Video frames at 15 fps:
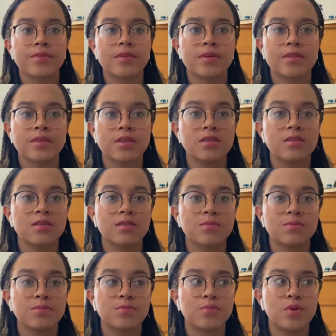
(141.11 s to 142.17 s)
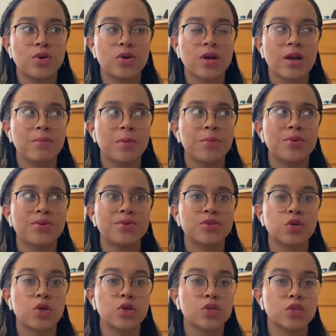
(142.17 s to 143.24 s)
This book, I remember
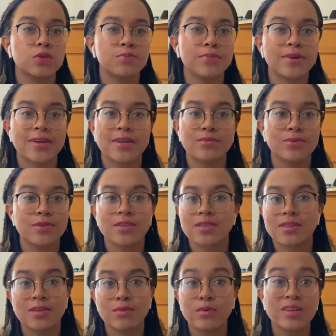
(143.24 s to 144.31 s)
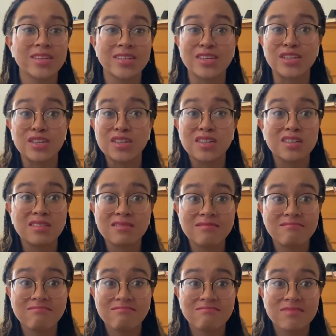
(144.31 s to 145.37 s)
starting this book, and it wasn't good.
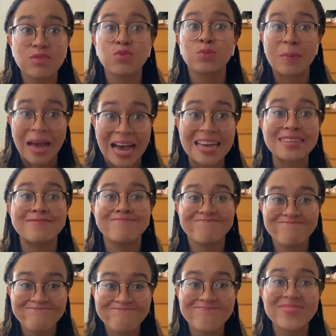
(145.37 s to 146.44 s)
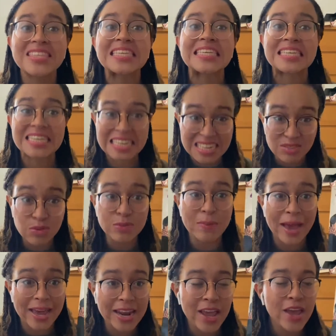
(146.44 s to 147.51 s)
It was bad. It was
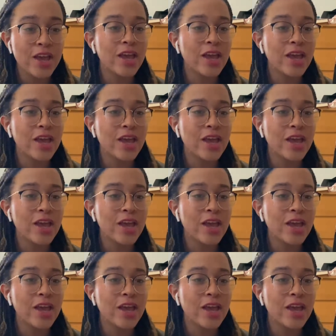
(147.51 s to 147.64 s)
bad.